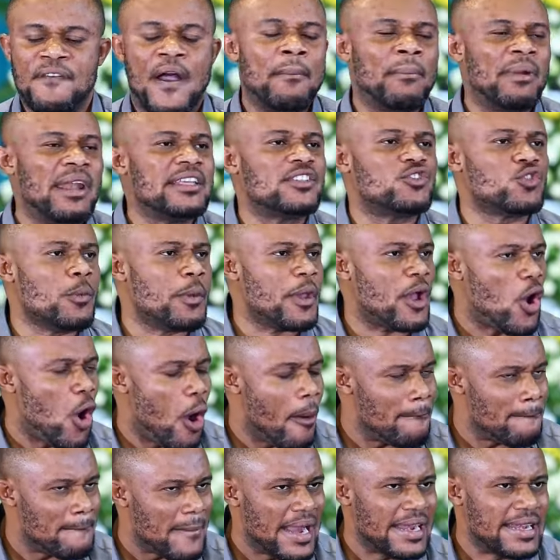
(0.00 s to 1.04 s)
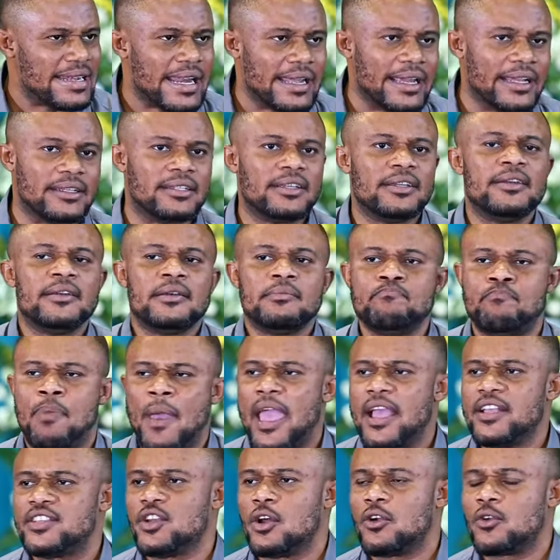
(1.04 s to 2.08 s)
Families will be commanded
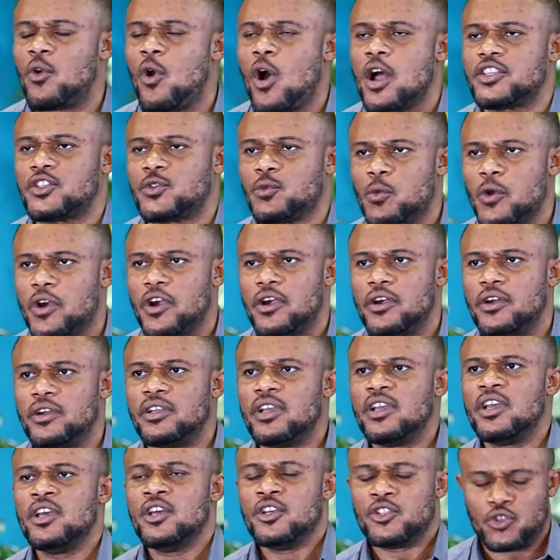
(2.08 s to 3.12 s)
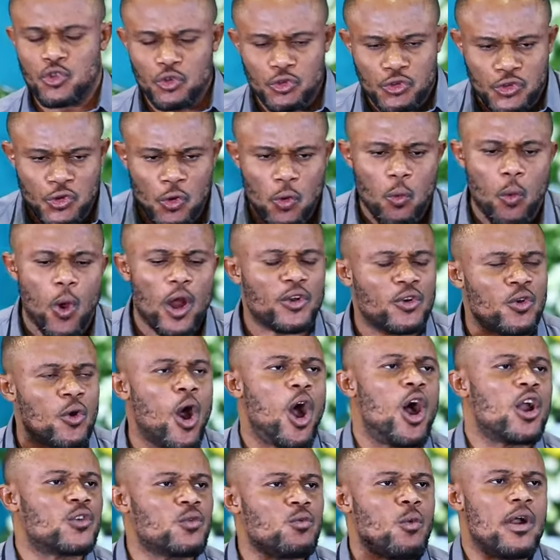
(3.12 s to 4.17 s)
based on God's word to do
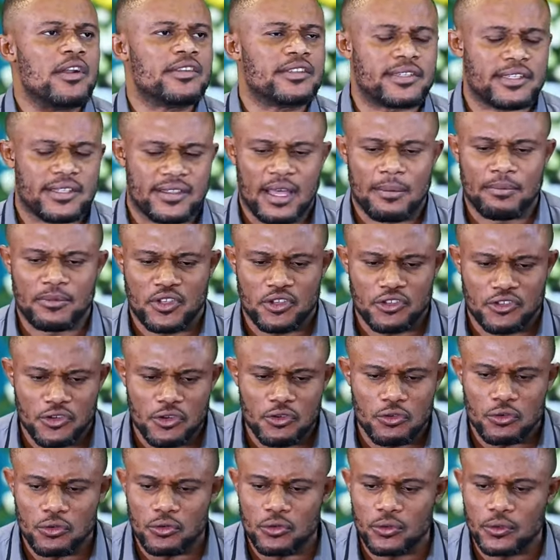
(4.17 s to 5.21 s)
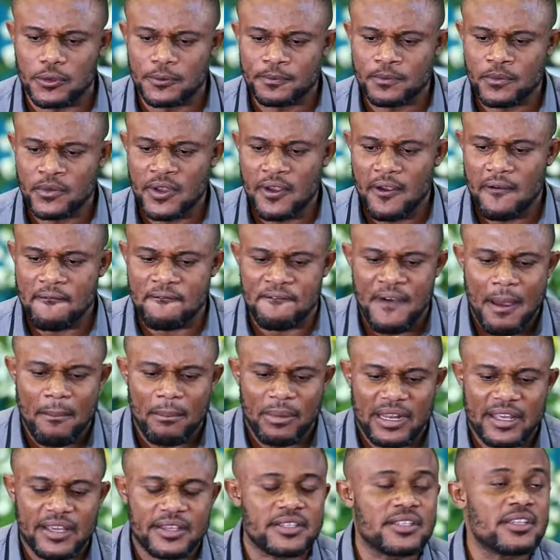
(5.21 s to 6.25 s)
what God wants them to do.
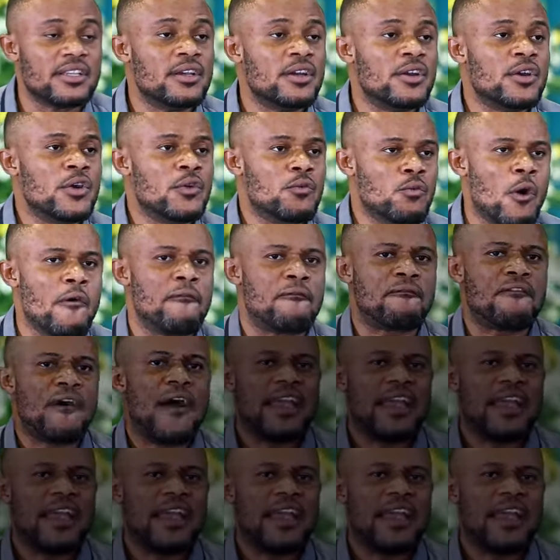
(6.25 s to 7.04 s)
Families will